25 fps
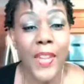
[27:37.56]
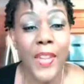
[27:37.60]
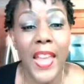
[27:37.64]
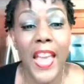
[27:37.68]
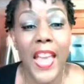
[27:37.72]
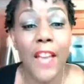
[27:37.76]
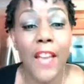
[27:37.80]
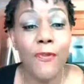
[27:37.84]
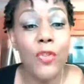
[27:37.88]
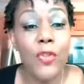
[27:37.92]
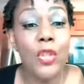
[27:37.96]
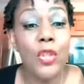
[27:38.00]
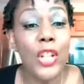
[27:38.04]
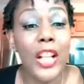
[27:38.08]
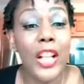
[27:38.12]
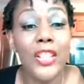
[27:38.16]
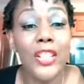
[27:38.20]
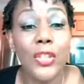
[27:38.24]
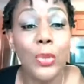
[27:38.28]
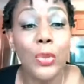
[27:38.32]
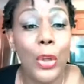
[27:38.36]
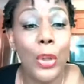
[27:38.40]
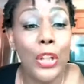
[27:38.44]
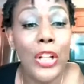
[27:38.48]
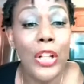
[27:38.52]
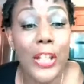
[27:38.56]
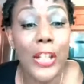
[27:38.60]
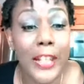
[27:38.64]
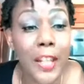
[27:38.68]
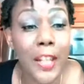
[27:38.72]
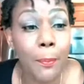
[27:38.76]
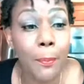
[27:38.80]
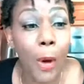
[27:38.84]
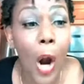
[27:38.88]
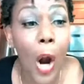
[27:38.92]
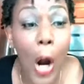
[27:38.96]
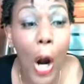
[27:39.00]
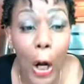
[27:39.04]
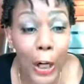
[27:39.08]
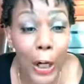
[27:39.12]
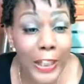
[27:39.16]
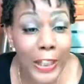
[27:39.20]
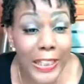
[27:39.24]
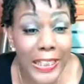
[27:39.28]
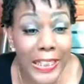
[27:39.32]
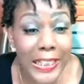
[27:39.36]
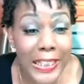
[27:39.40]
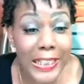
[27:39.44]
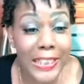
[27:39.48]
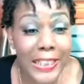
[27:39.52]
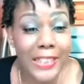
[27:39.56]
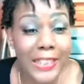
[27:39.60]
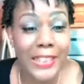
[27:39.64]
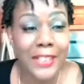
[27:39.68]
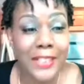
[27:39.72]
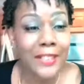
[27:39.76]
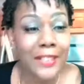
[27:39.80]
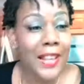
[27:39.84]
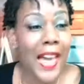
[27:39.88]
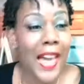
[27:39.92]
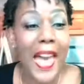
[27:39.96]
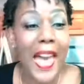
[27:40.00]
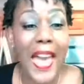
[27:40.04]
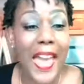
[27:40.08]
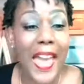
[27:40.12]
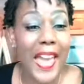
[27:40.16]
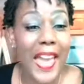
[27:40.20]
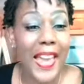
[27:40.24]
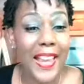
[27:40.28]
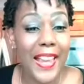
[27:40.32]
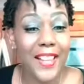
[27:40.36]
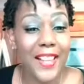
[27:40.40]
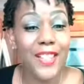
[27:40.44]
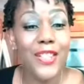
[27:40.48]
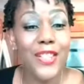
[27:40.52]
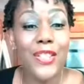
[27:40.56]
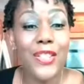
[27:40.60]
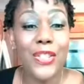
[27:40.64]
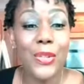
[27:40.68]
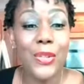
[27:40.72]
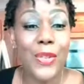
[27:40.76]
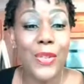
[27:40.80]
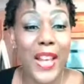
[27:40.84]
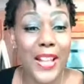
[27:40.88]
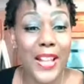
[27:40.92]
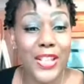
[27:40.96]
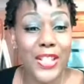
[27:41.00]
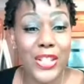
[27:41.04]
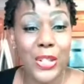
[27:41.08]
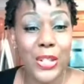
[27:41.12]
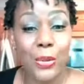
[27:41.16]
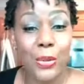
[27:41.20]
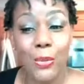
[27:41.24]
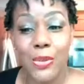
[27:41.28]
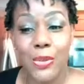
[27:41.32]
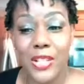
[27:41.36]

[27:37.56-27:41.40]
If you're looking to do a cooking party, hey, do that too.